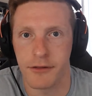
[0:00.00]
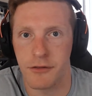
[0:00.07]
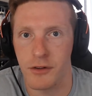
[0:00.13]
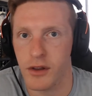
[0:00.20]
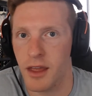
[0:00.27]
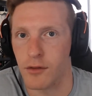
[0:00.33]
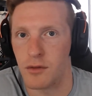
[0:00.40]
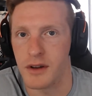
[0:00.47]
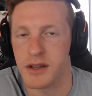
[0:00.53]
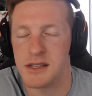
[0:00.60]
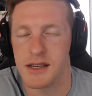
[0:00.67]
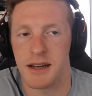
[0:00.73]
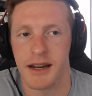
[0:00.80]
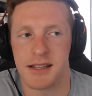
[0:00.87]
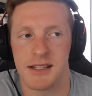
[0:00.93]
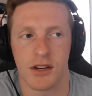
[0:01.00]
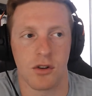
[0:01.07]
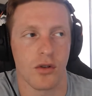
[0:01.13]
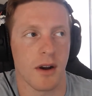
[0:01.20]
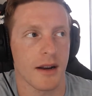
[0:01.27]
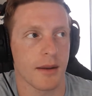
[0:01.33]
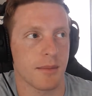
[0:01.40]
And for that reason, it's
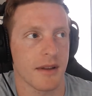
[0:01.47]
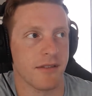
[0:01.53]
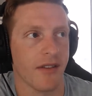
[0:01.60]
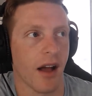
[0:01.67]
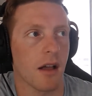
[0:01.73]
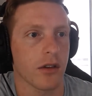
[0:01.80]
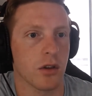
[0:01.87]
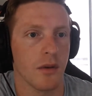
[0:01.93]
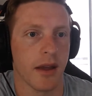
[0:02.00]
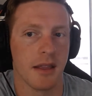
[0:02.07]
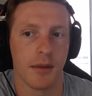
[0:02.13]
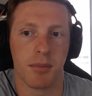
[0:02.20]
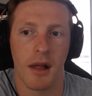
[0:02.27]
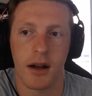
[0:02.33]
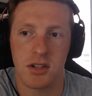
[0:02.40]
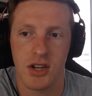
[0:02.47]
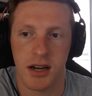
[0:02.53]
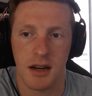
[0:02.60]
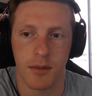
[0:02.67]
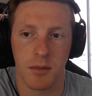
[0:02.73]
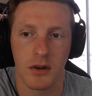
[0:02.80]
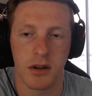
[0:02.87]
incredibly value in the
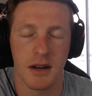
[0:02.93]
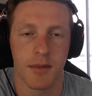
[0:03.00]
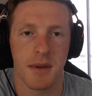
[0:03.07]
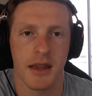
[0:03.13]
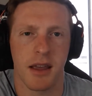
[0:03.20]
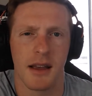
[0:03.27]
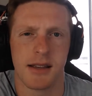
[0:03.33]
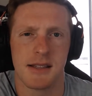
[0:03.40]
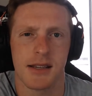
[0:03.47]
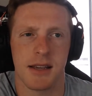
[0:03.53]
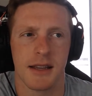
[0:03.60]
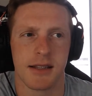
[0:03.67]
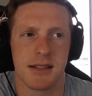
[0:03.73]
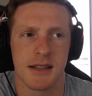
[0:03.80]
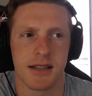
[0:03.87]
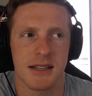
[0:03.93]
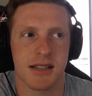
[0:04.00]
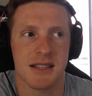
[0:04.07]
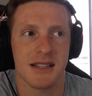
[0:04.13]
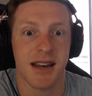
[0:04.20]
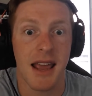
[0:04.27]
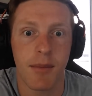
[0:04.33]
blockchain community because it's a
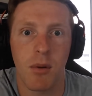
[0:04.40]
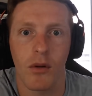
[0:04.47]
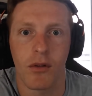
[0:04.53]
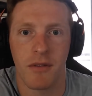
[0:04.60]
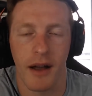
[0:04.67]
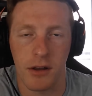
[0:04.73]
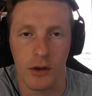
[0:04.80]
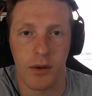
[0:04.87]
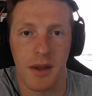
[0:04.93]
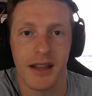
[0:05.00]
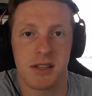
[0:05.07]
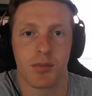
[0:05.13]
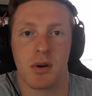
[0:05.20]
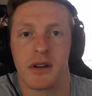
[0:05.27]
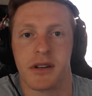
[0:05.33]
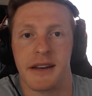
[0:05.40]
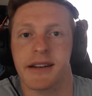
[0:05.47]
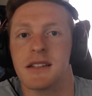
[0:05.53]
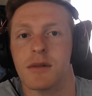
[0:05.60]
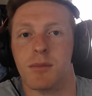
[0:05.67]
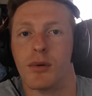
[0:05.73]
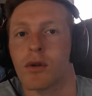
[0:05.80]
stable value. It's
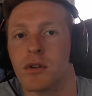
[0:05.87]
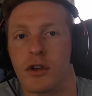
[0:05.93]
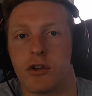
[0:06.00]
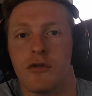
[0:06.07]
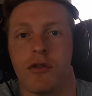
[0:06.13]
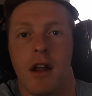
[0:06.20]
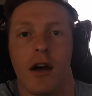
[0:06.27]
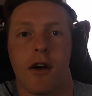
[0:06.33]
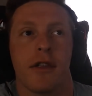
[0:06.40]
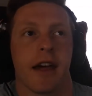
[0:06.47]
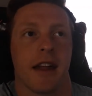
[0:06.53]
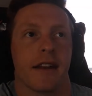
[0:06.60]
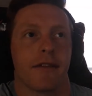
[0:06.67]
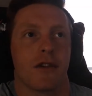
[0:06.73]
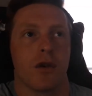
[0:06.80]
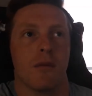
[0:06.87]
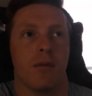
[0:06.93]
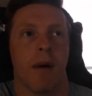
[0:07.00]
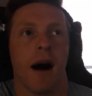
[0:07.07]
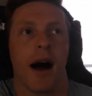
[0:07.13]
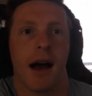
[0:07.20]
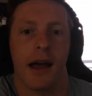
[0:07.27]
predictable. You know that if you
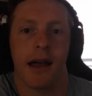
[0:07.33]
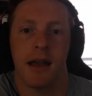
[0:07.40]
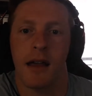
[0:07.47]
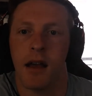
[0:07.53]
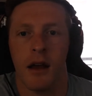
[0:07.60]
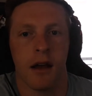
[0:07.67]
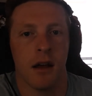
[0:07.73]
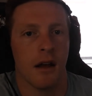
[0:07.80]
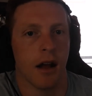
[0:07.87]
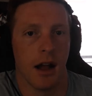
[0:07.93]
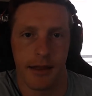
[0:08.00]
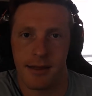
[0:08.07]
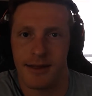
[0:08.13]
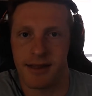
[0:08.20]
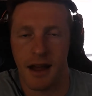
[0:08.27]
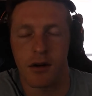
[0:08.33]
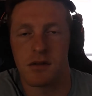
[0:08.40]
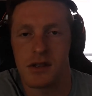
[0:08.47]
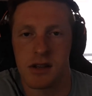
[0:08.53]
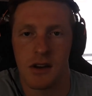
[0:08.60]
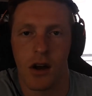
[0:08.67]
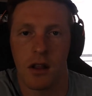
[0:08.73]
buy
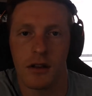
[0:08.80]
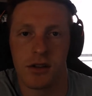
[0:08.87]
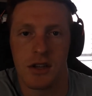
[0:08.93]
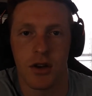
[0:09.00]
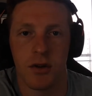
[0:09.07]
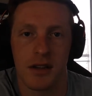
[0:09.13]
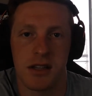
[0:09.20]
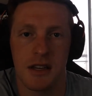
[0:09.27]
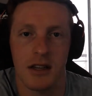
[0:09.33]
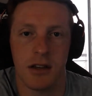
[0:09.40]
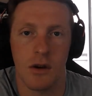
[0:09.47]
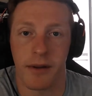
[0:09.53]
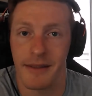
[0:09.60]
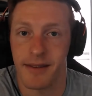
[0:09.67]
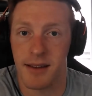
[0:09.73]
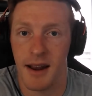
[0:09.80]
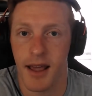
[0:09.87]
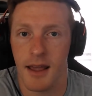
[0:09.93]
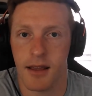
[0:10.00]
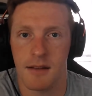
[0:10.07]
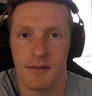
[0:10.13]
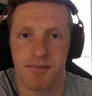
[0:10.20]
$1,000 in USD coin
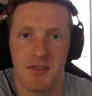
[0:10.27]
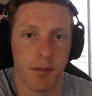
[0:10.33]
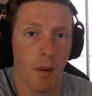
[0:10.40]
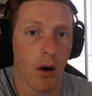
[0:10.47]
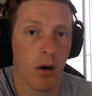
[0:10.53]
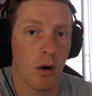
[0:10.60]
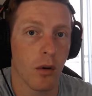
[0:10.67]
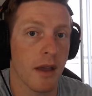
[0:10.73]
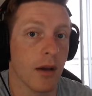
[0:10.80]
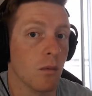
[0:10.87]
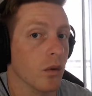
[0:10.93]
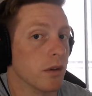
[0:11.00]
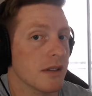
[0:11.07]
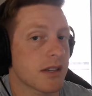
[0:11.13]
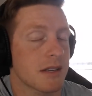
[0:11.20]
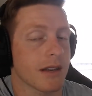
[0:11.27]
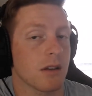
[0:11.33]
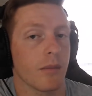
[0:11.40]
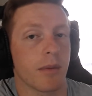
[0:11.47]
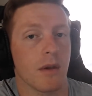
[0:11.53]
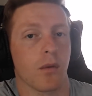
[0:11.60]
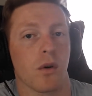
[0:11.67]
today, tomorrow it will
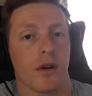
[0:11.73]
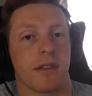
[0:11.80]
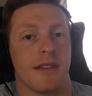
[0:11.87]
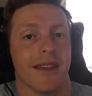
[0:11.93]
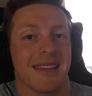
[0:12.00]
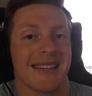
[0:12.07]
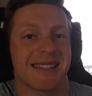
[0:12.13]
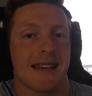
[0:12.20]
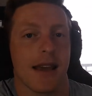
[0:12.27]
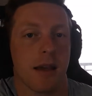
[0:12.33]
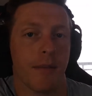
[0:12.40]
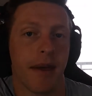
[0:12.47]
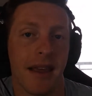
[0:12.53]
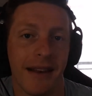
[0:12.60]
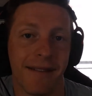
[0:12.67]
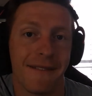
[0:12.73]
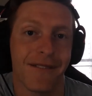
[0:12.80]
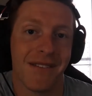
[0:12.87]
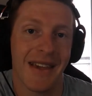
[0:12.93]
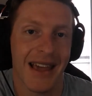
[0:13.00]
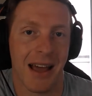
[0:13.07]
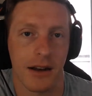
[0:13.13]
still be worth the same in
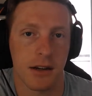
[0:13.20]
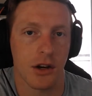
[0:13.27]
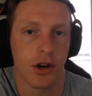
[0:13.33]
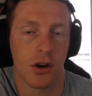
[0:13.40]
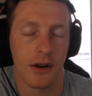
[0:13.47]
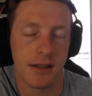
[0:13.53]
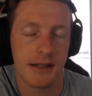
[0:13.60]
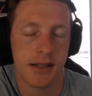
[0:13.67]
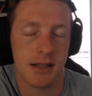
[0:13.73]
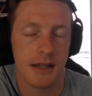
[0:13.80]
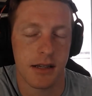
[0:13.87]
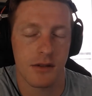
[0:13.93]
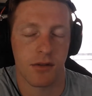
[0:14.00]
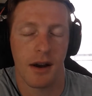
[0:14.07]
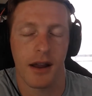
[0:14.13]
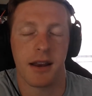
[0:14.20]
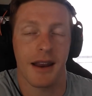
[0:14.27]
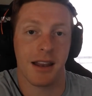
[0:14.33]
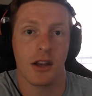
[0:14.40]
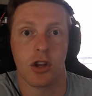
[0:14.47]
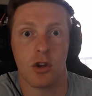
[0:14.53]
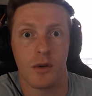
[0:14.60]
fiat currencies,
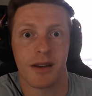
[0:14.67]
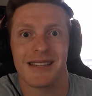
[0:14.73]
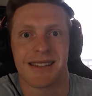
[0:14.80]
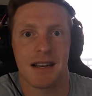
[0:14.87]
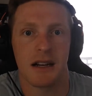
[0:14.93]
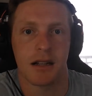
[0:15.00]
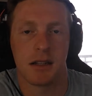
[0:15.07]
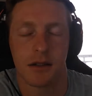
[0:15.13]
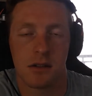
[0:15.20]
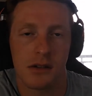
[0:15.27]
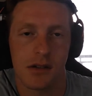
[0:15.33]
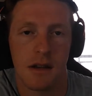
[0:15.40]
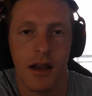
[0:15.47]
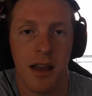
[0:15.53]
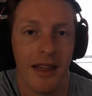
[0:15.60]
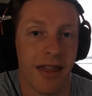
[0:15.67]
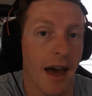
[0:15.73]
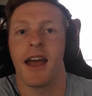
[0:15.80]
right? In US dollars.